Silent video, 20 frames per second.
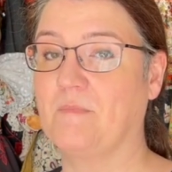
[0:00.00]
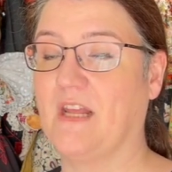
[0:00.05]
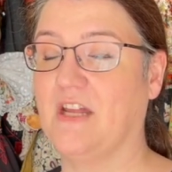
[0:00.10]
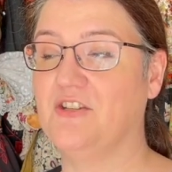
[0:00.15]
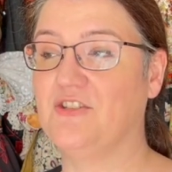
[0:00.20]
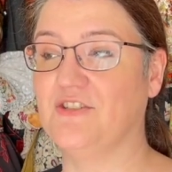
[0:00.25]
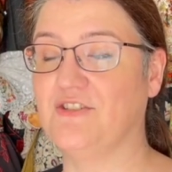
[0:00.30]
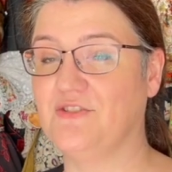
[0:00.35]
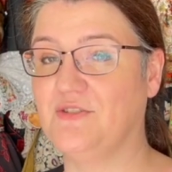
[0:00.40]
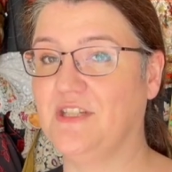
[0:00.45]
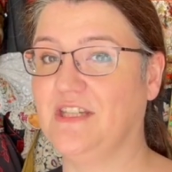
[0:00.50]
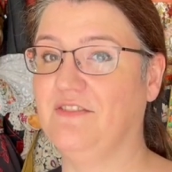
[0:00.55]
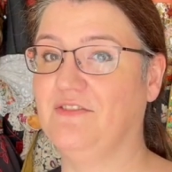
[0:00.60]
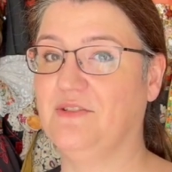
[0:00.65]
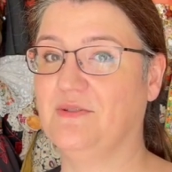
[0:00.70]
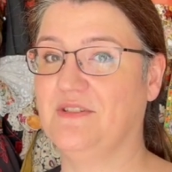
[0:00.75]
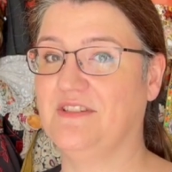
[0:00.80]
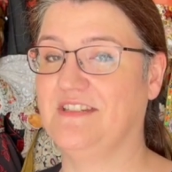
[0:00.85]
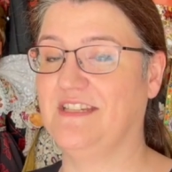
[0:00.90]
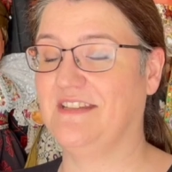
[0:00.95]
just to give
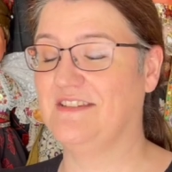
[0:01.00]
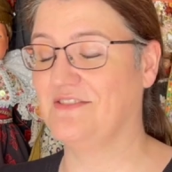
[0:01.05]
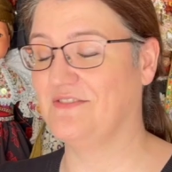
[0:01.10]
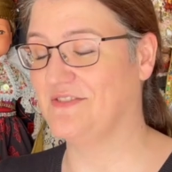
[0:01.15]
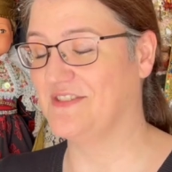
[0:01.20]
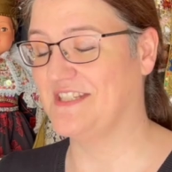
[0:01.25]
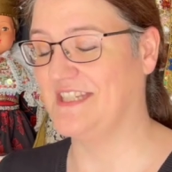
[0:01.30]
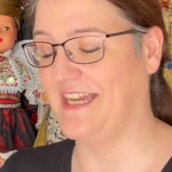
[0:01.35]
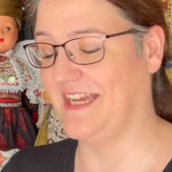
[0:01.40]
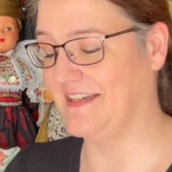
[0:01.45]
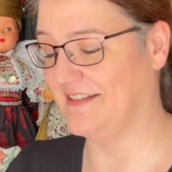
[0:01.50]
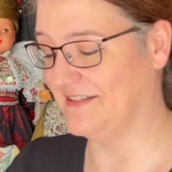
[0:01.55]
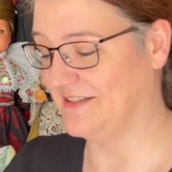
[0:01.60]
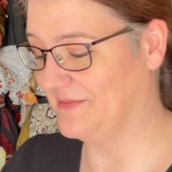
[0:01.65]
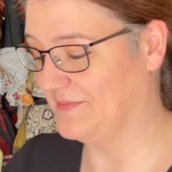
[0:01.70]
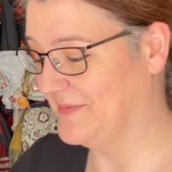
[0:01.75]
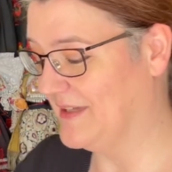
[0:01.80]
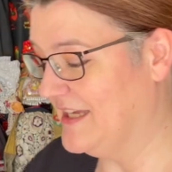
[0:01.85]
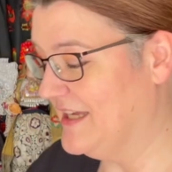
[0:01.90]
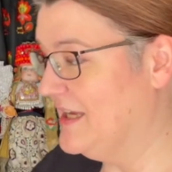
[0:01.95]
you a sense of scale.
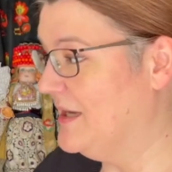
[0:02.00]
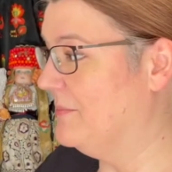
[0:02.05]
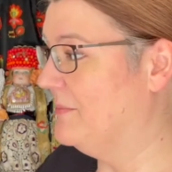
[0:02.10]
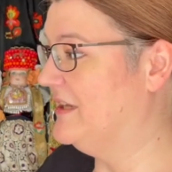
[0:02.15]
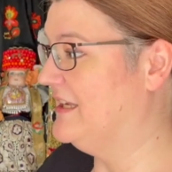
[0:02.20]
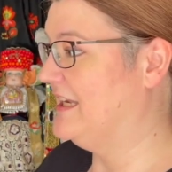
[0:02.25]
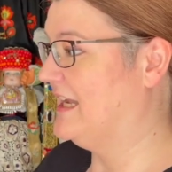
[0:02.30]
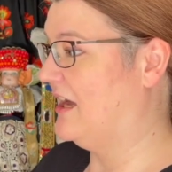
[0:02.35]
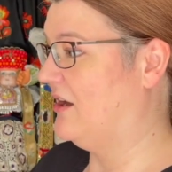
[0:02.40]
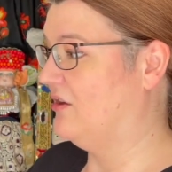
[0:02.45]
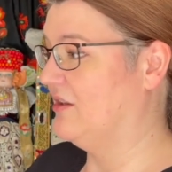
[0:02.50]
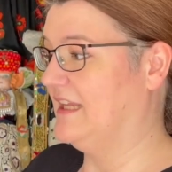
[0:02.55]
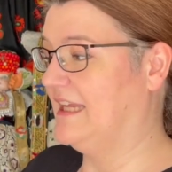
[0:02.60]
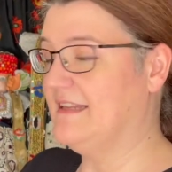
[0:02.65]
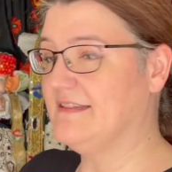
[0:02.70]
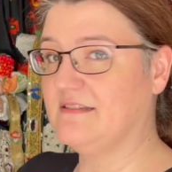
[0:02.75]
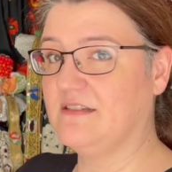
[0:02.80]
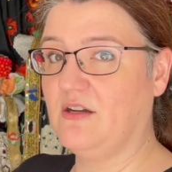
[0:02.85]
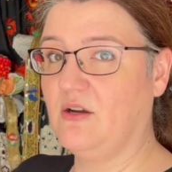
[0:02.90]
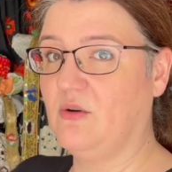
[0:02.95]
But now
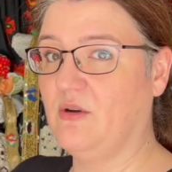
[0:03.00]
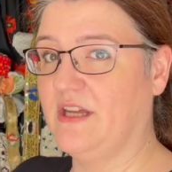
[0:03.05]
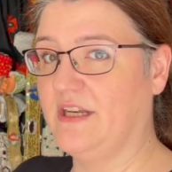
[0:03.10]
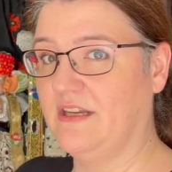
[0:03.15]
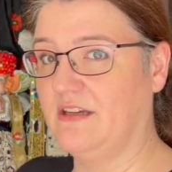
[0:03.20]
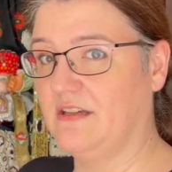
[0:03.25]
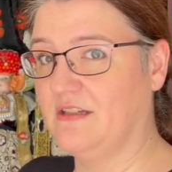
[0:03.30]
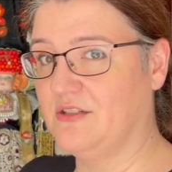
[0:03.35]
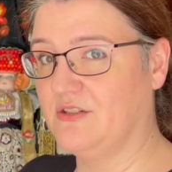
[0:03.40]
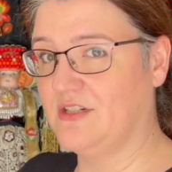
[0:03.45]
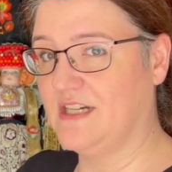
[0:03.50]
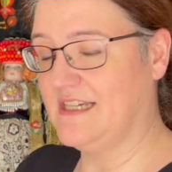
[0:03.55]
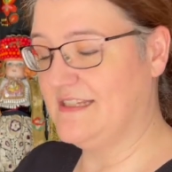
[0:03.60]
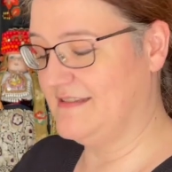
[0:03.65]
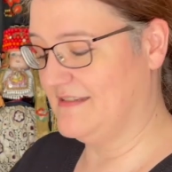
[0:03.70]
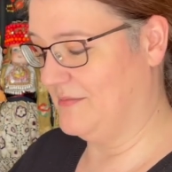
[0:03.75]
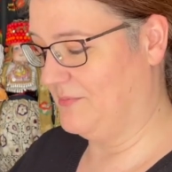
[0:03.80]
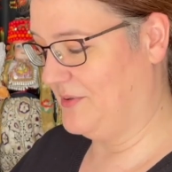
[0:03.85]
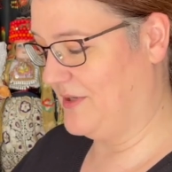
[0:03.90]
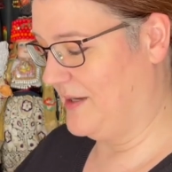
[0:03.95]
let's go and undress
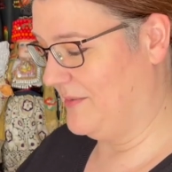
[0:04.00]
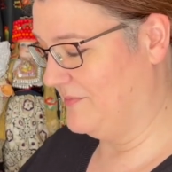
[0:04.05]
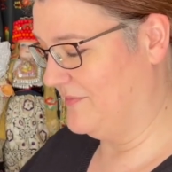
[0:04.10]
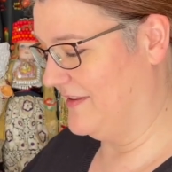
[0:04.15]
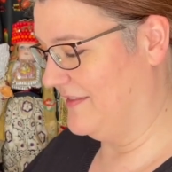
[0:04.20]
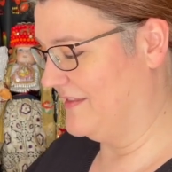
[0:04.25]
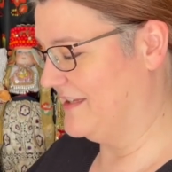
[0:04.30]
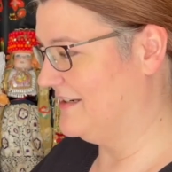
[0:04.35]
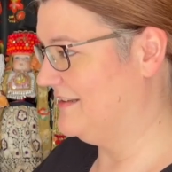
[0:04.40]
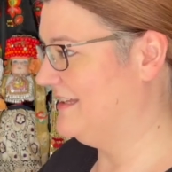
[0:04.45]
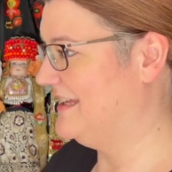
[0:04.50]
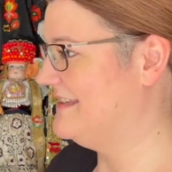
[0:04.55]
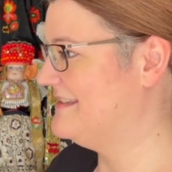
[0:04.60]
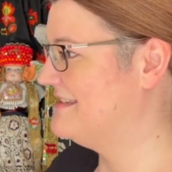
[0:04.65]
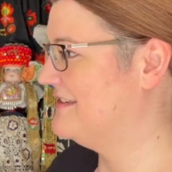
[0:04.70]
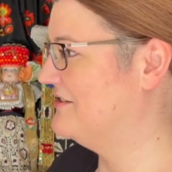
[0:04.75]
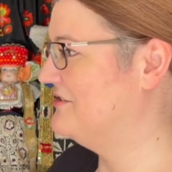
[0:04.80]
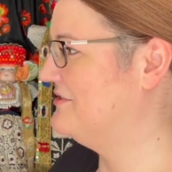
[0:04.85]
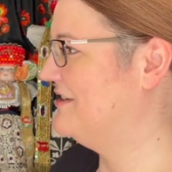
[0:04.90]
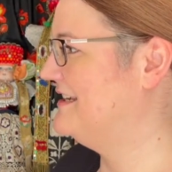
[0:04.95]
the pub, let's
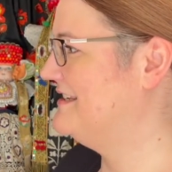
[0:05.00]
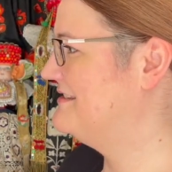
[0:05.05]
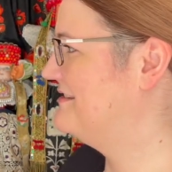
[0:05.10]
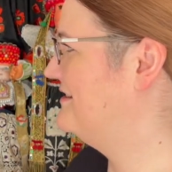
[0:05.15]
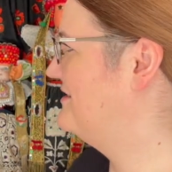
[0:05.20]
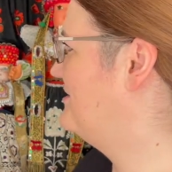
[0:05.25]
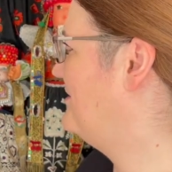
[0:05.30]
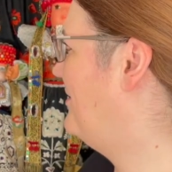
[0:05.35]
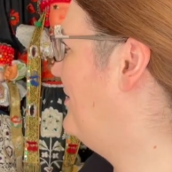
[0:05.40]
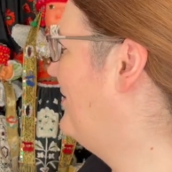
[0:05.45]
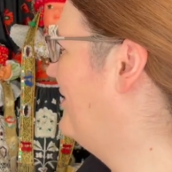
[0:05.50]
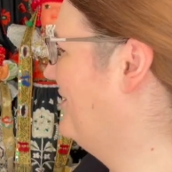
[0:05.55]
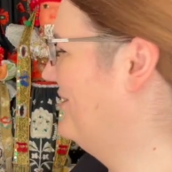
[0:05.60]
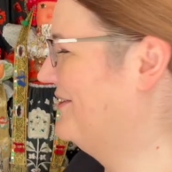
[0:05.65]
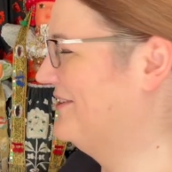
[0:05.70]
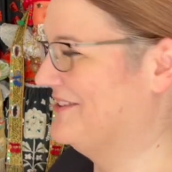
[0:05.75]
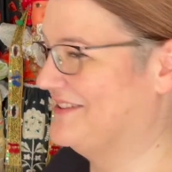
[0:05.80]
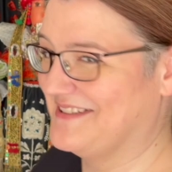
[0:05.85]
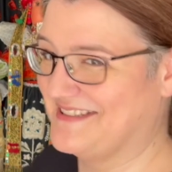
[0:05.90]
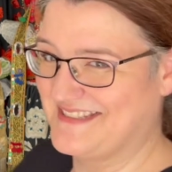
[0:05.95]
undress the
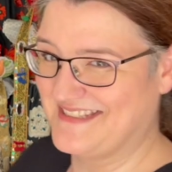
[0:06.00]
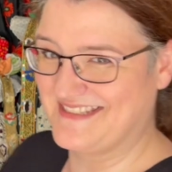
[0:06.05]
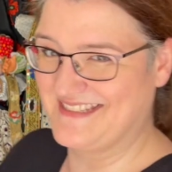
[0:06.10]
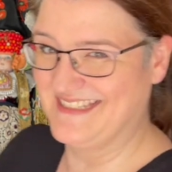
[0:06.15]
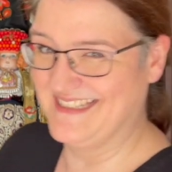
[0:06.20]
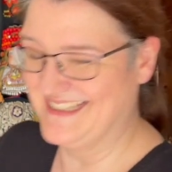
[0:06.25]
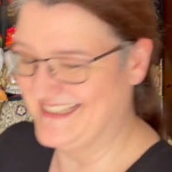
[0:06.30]
dolls.